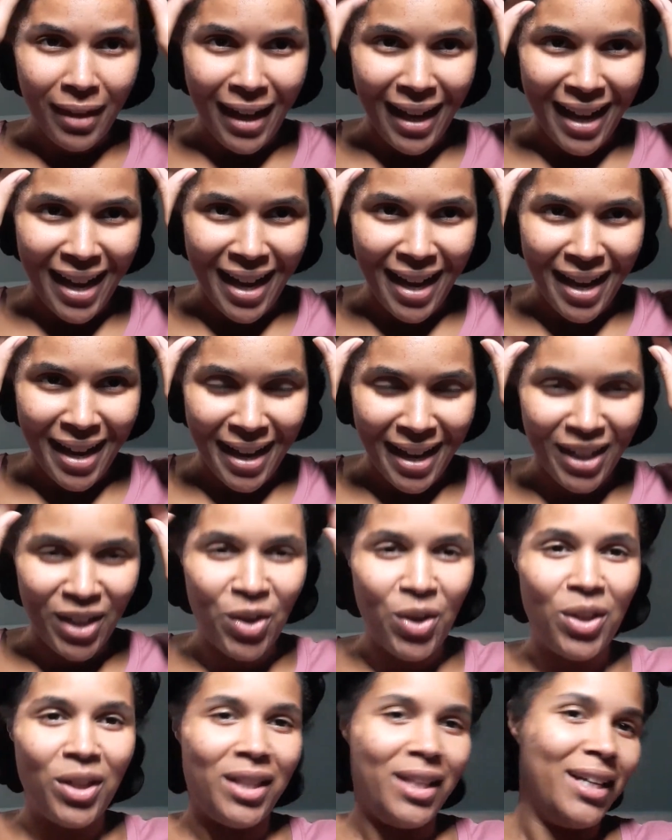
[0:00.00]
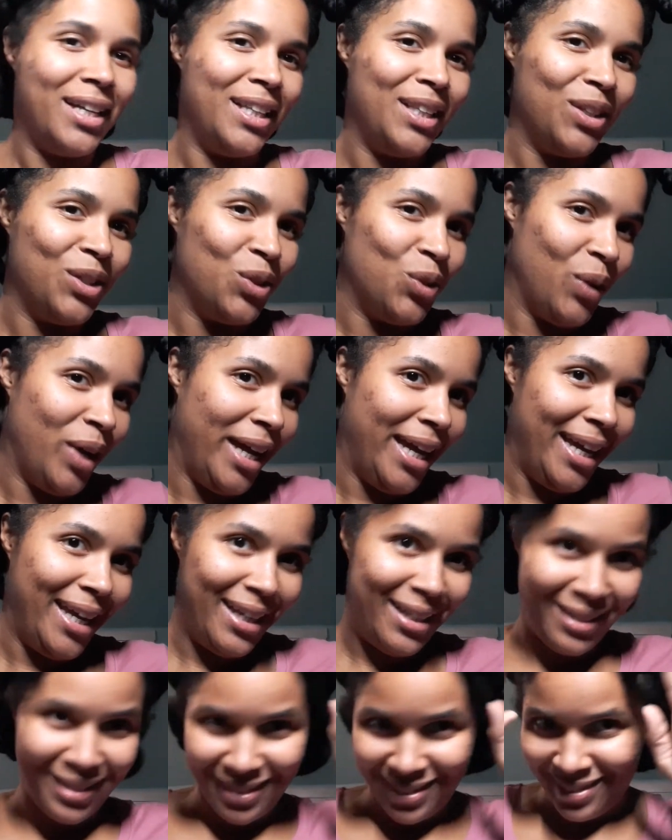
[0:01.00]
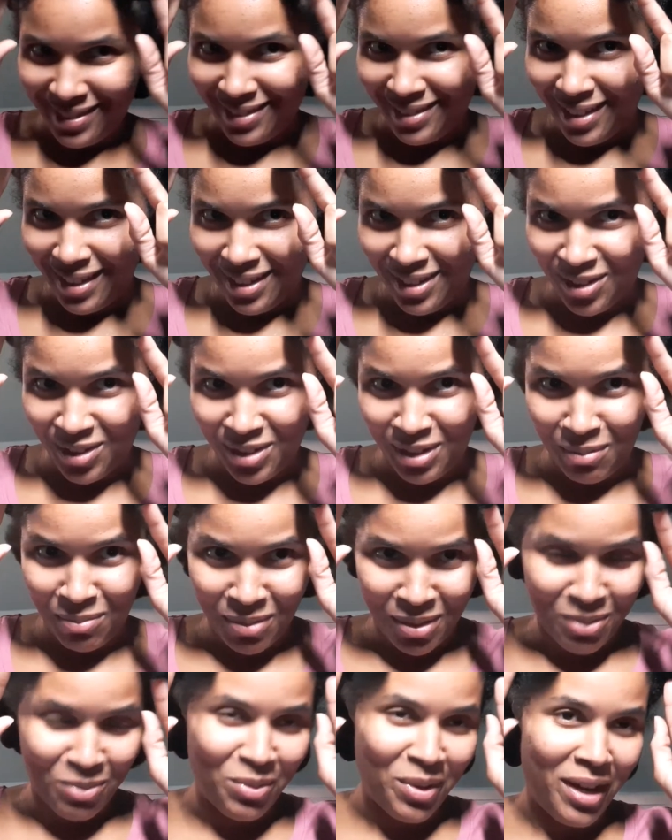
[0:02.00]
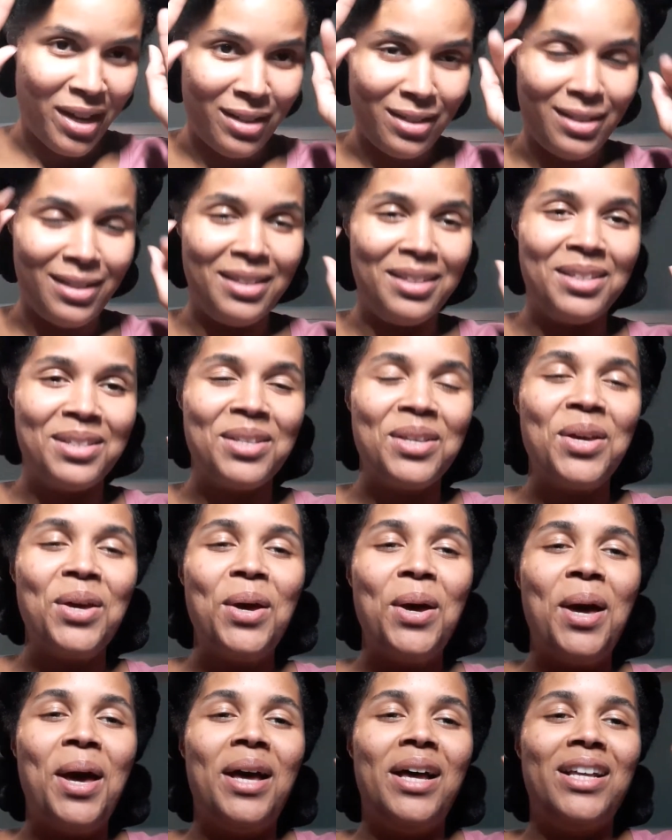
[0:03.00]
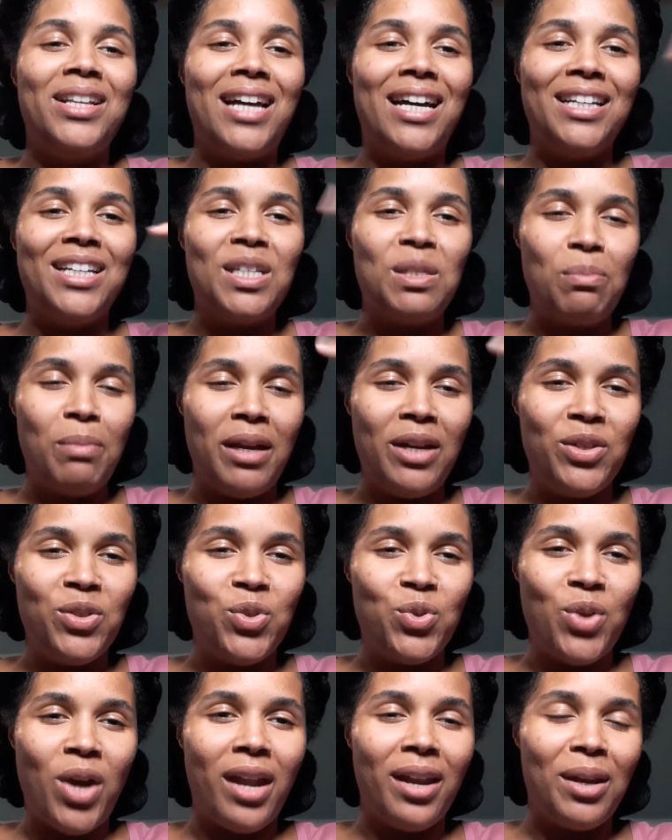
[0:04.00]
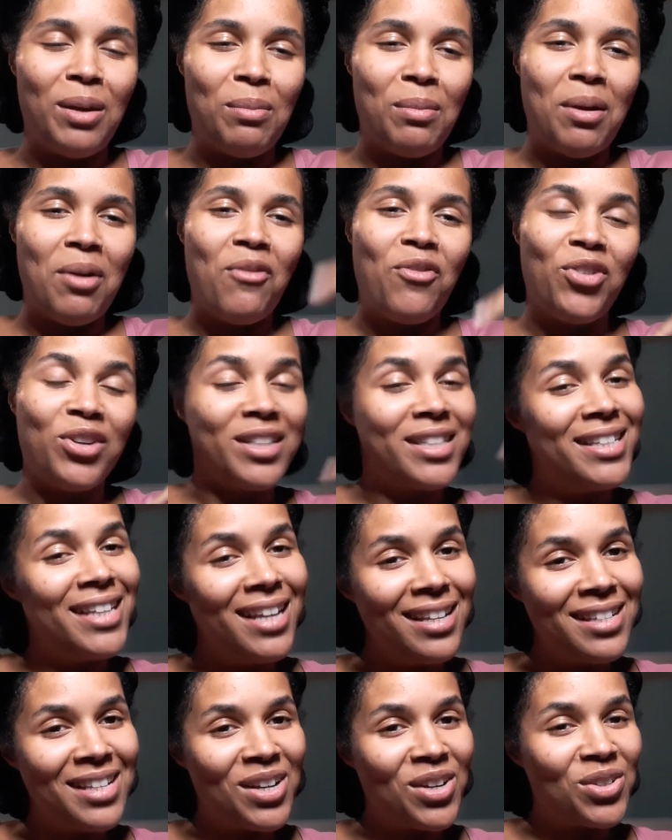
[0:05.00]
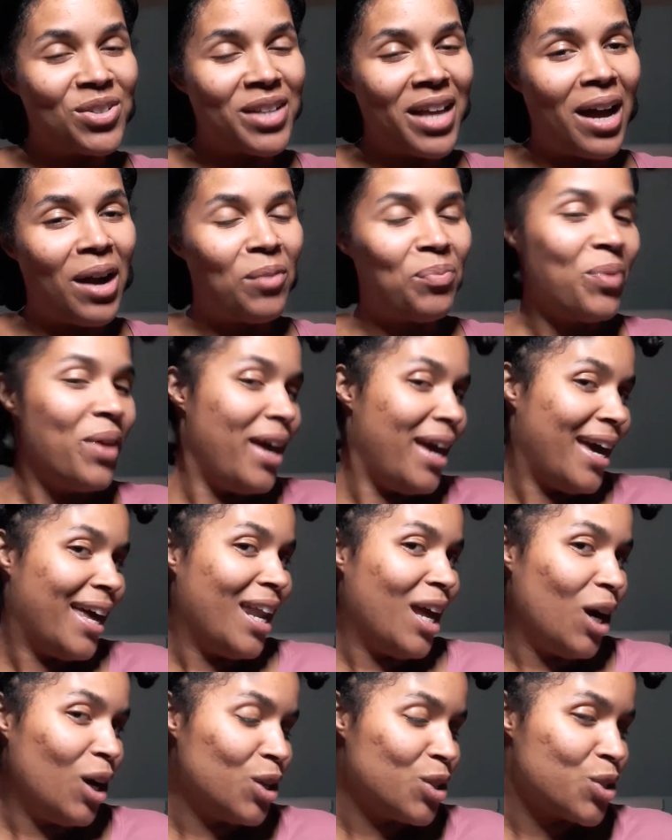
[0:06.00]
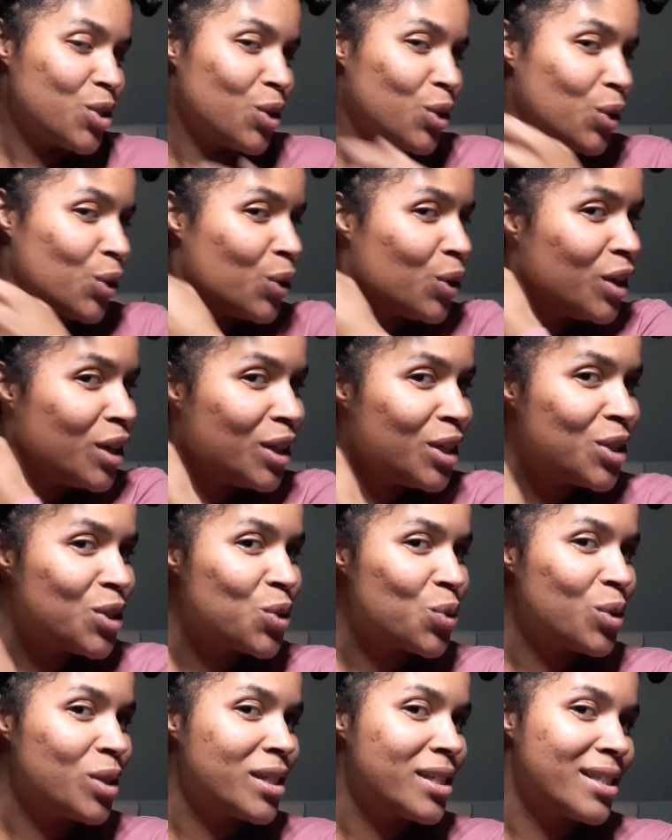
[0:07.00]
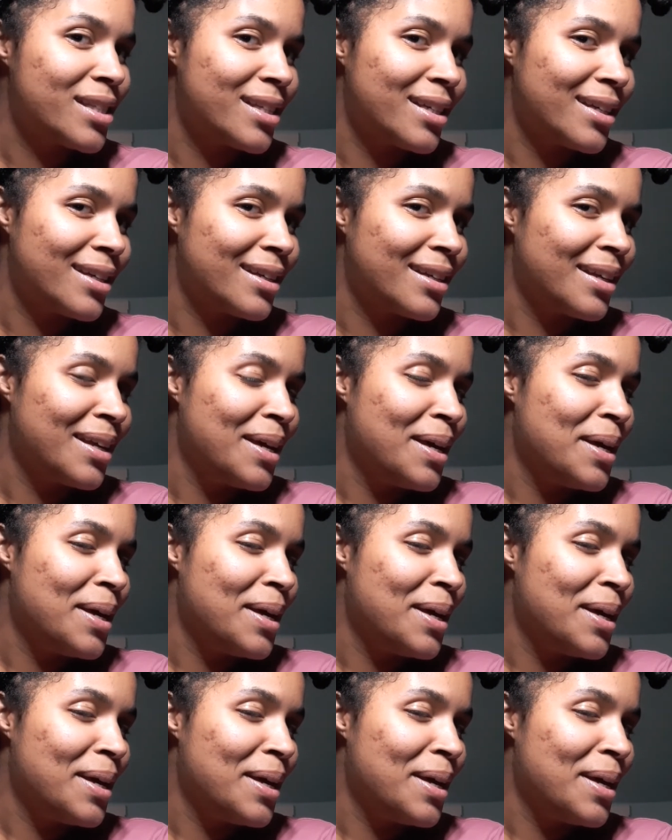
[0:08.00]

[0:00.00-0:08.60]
I know I look like a little ant, or something with antennas. I just bantu knotted them up for today's hairstyle, and I also twisted